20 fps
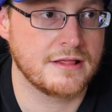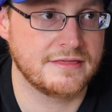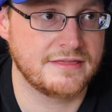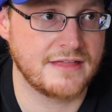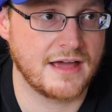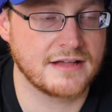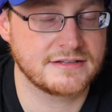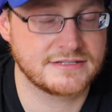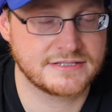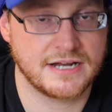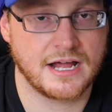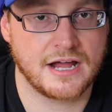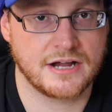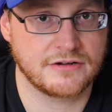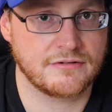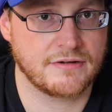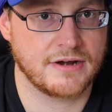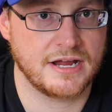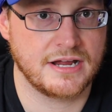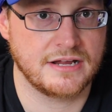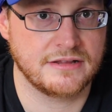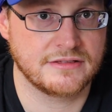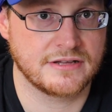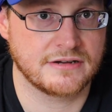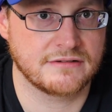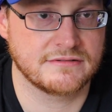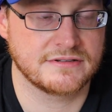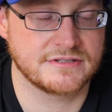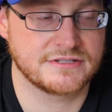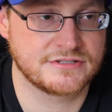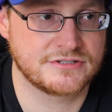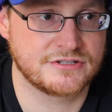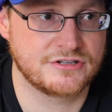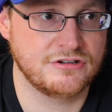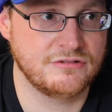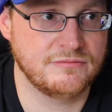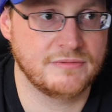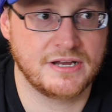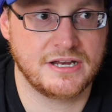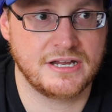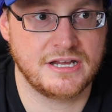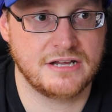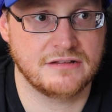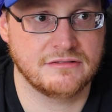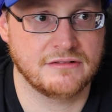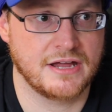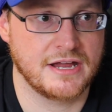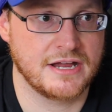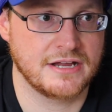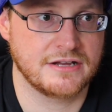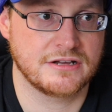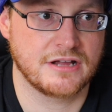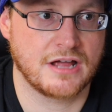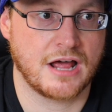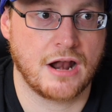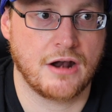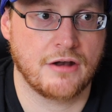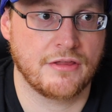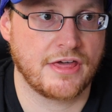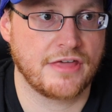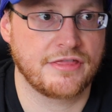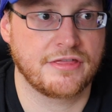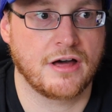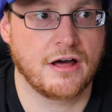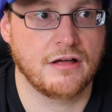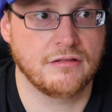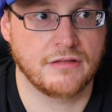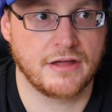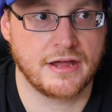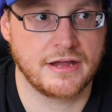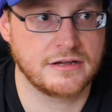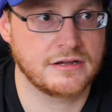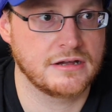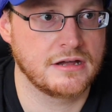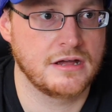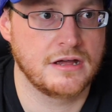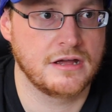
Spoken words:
That's not great. There was too many, like, I don't know, they thought like